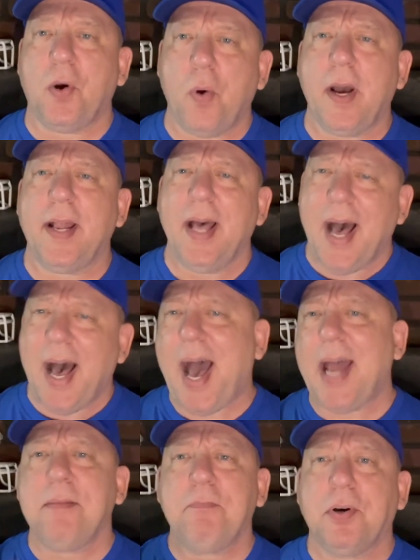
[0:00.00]
what?
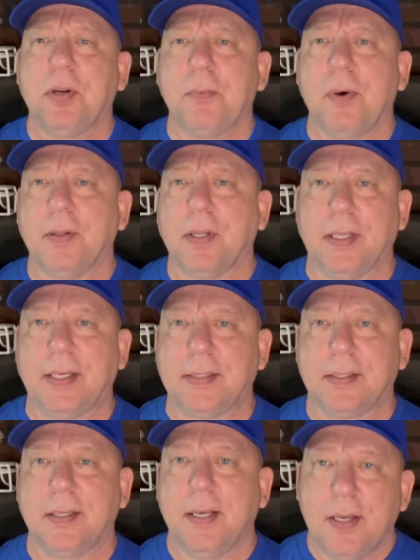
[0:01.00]
I didn't put them on the list.